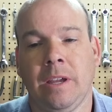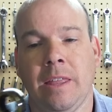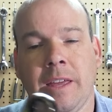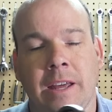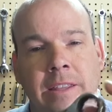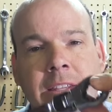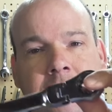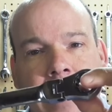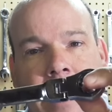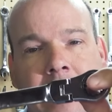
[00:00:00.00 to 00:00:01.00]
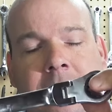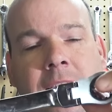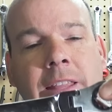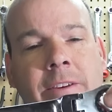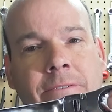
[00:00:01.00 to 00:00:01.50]
And then on this side, it's
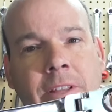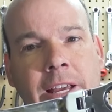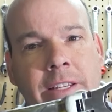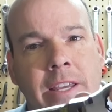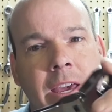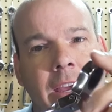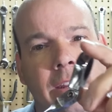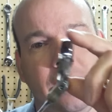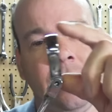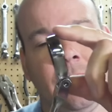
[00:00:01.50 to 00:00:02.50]
got the flex head,